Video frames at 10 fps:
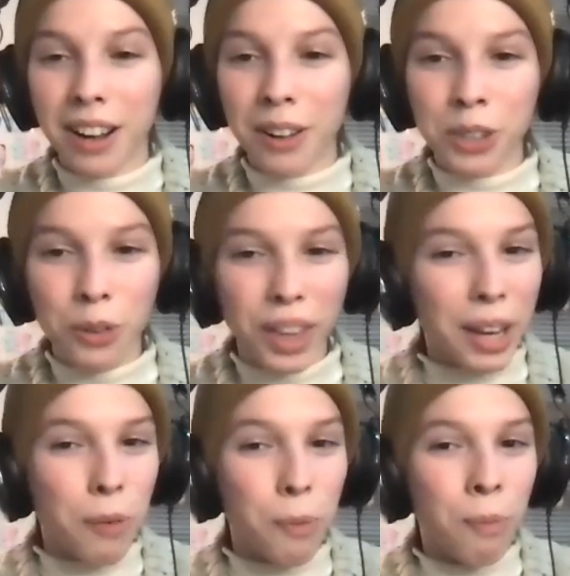So
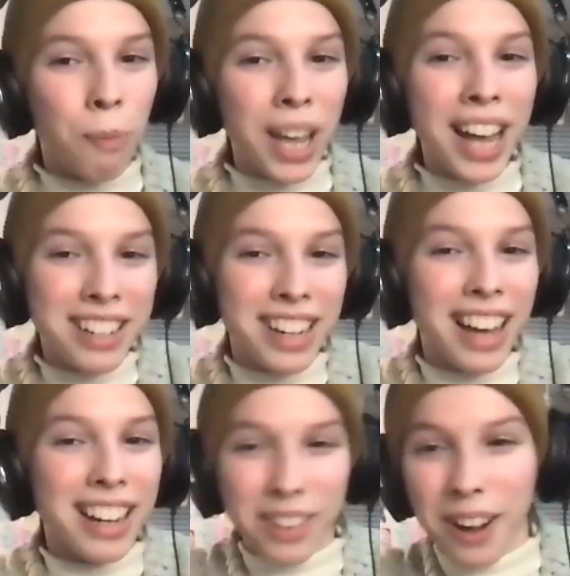like we actually kind
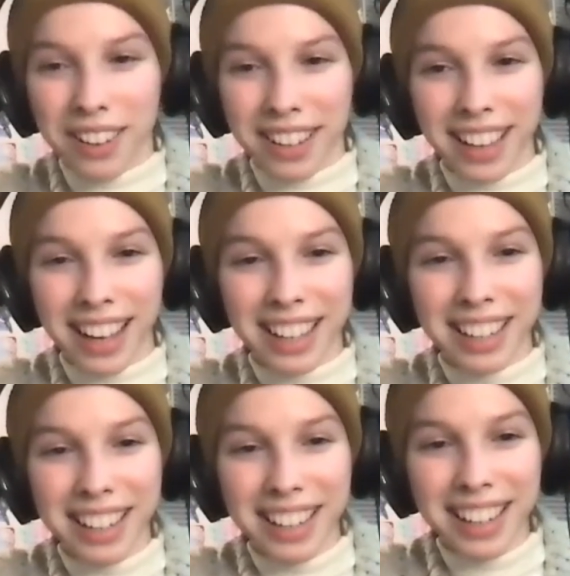of talk like that
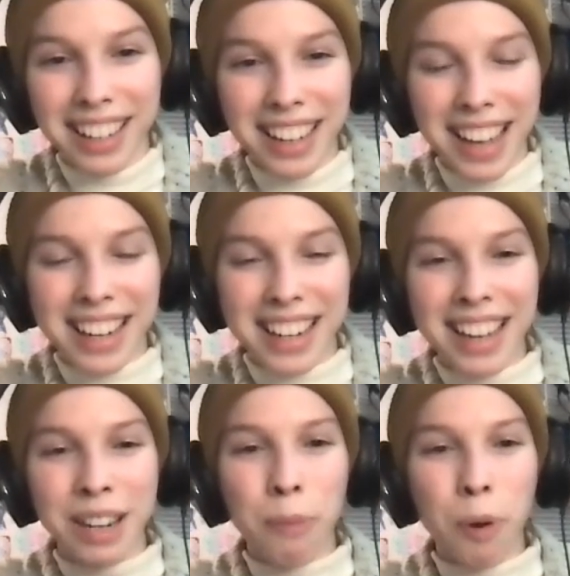in a
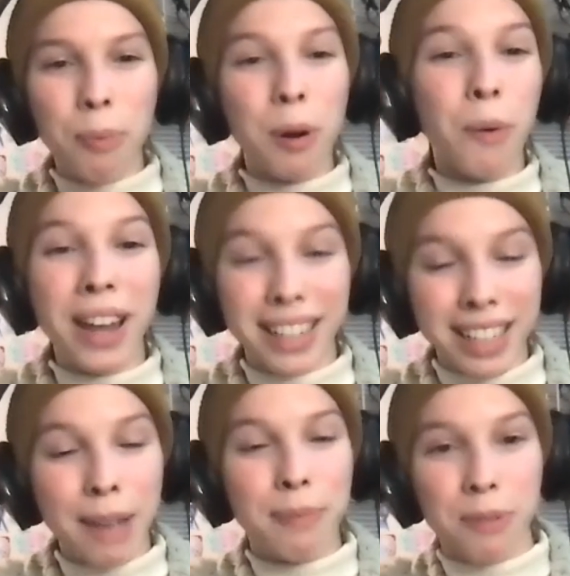more poetic
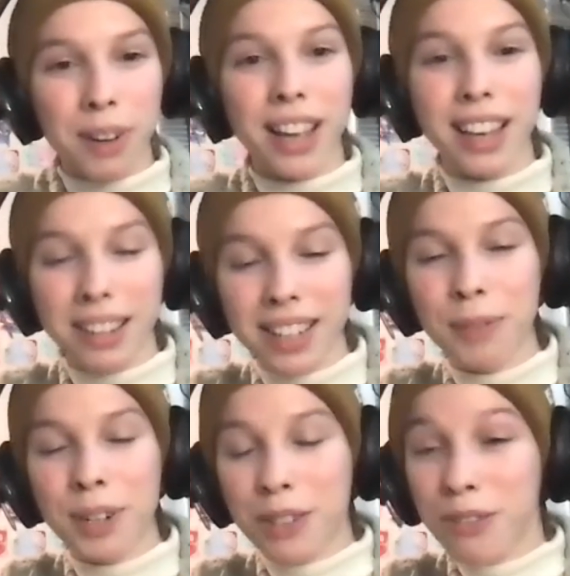type of way,
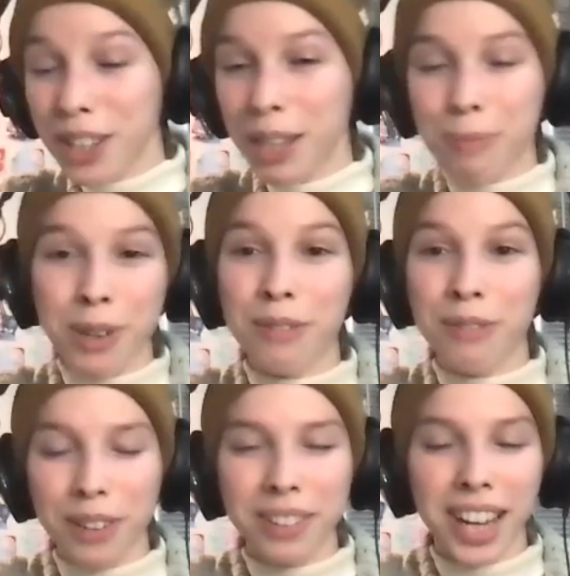which is really
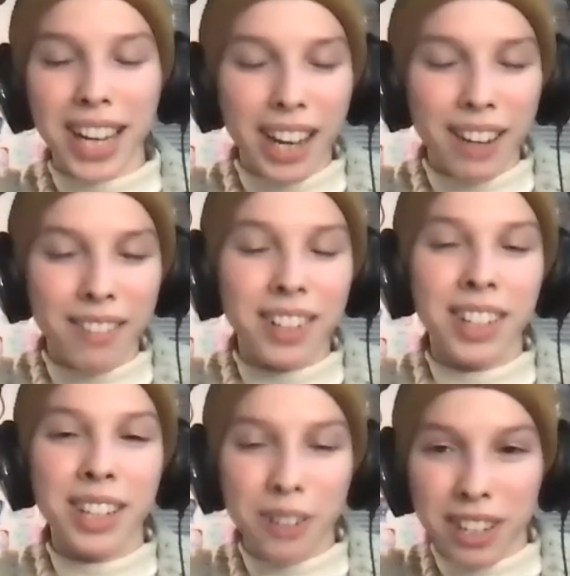beautiful. So I really
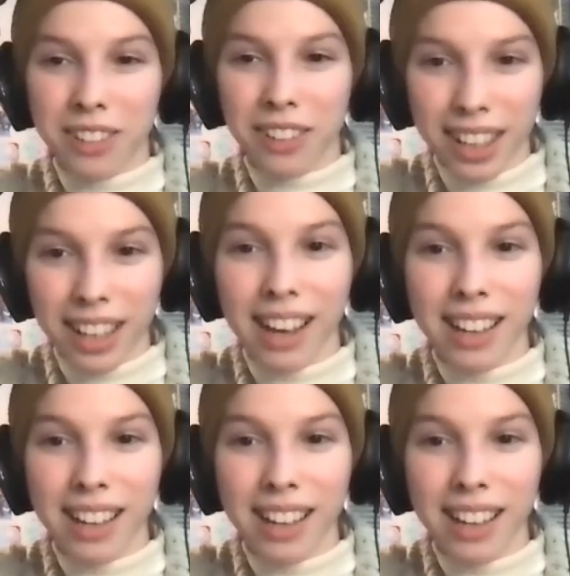do enjoy that.